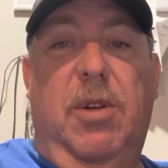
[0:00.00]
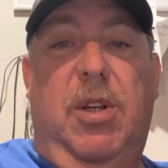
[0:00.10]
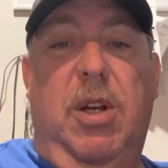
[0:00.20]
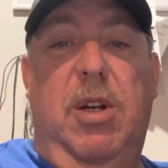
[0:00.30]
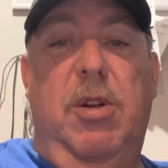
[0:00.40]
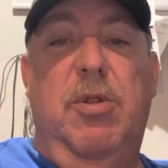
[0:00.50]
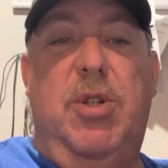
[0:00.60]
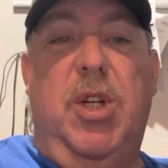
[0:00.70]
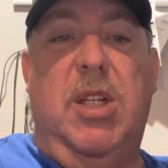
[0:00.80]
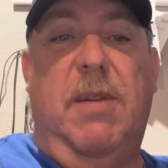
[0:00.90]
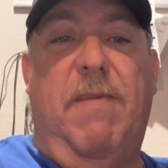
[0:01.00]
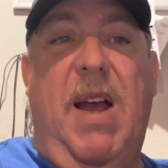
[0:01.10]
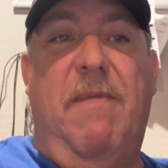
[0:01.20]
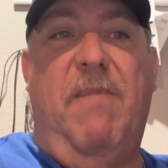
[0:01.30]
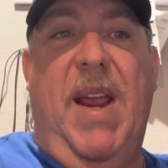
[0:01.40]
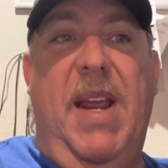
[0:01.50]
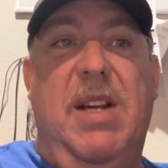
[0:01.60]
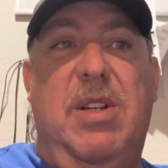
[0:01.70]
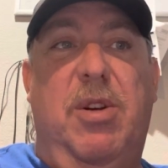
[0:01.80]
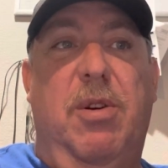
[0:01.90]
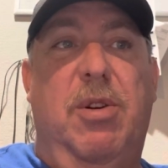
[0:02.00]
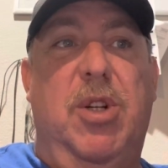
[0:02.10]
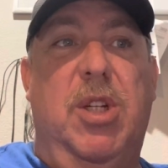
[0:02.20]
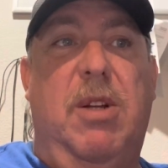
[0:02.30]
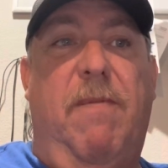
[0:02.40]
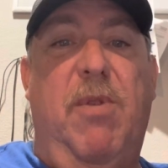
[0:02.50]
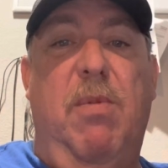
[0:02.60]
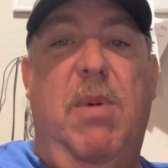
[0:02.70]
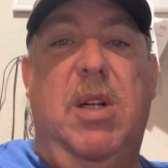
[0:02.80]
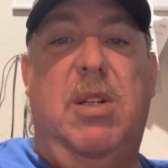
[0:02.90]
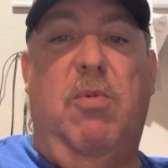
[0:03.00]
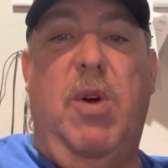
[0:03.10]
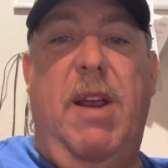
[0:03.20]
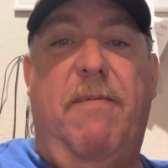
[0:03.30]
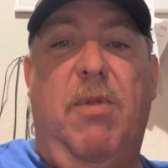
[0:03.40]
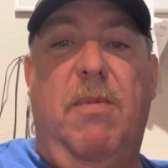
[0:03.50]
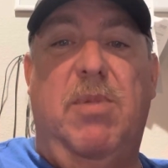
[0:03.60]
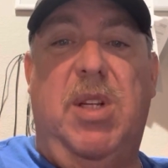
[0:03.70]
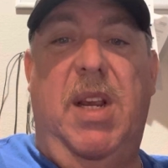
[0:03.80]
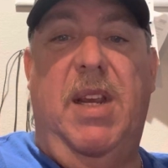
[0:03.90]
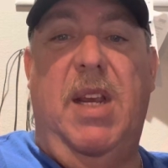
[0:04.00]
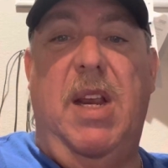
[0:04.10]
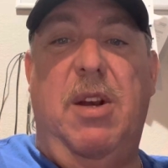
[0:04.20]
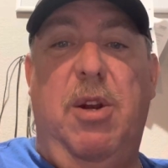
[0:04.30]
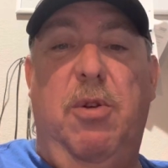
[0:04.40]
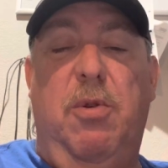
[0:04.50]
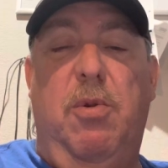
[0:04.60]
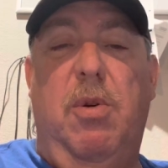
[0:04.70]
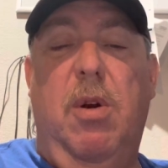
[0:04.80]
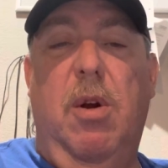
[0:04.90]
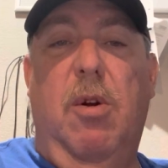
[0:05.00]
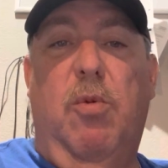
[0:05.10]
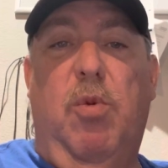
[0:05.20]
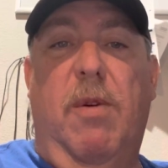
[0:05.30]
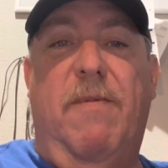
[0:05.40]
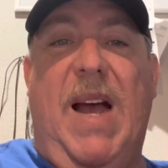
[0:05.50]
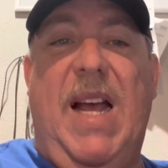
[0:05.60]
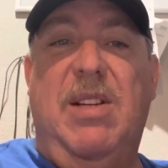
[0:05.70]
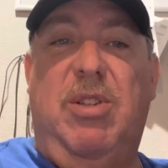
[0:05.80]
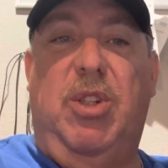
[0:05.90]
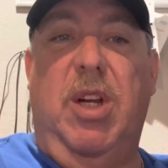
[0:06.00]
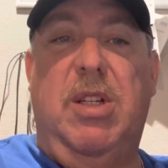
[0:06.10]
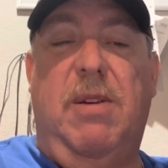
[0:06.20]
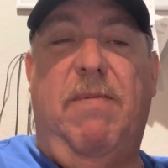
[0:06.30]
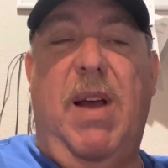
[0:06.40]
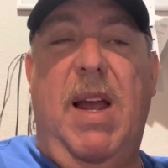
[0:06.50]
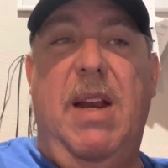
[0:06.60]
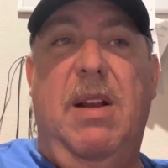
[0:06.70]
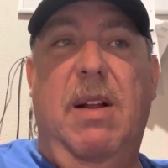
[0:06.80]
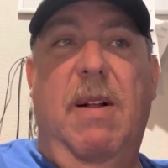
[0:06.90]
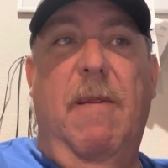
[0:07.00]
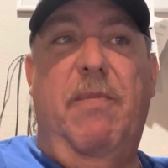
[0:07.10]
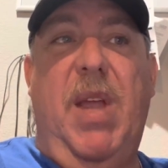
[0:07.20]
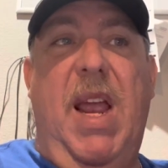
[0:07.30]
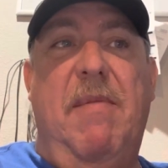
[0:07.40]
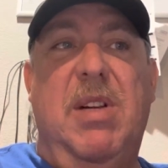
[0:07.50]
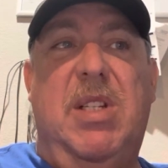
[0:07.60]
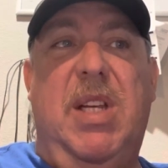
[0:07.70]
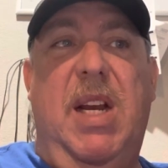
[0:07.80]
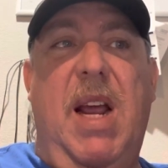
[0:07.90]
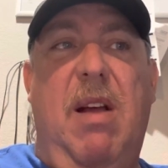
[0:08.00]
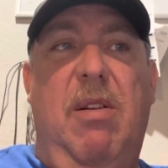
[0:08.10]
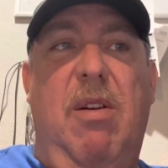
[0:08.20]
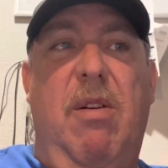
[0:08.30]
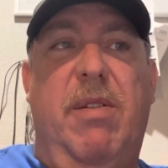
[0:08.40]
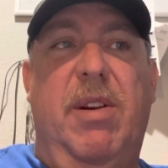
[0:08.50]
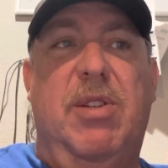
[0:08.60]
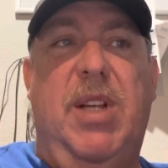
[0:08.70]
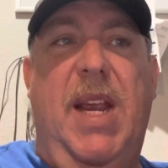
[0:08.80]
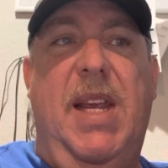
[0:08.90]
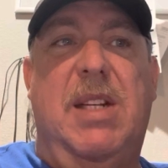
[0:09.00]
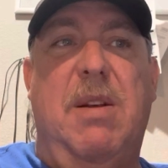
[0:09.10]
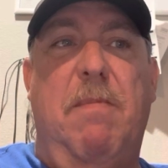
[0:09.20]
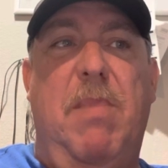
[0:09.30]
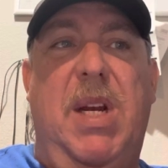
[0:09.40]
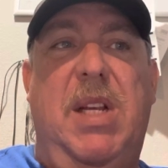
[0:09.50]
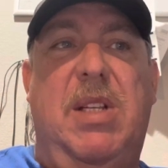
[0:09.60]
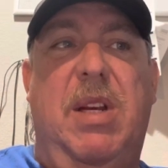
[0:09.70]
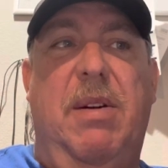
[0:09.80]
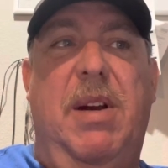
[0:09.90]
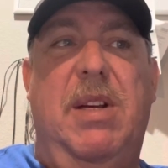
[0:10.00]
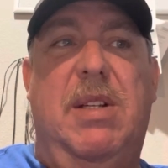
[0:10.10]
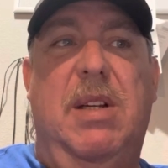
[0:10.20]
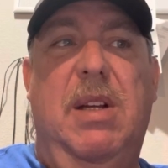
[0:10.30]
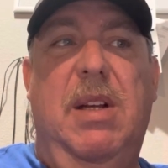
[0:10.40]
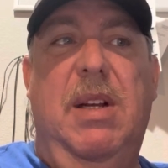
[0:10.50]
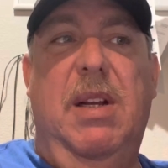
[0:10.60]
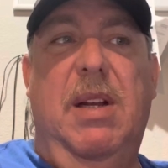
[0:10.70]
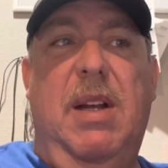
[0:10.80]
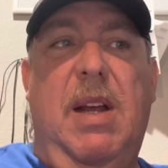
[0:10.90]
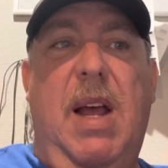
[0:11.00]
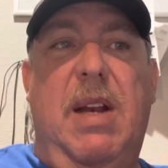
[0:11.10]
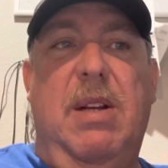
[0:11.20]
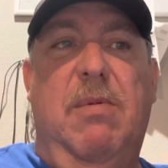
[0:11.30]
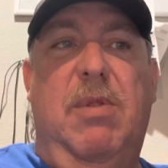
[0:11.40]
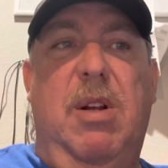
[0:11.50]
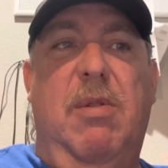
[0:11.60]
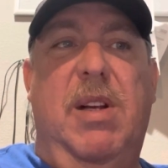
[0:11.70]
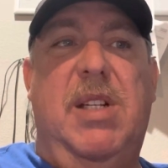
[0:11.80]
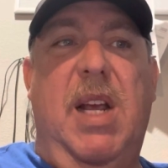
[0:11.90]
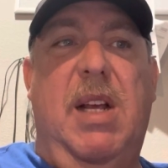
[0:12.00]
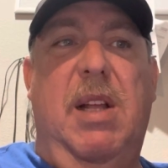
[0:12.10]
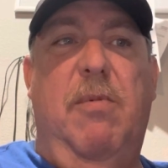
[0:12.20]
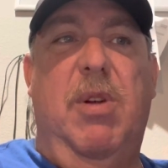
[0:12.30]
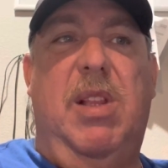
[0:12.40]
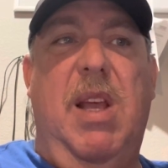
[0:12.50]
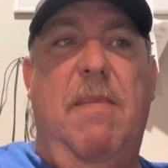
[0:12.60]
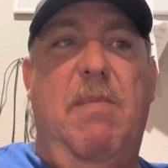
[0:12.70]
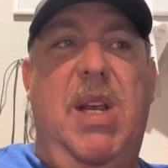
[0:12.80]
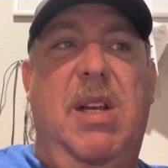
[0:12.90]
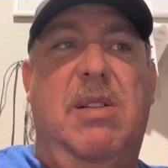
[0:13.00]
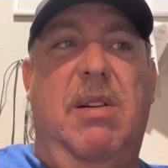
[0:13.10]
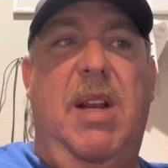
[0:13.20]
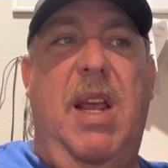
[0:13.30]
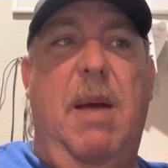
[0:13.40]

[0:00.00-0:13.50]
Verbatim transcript: good news, Justified fans, you're just a few months away from seeing a new, revised Justified. They haven't said how long. They're saying it's a mini series. I don't know exactly what that means on the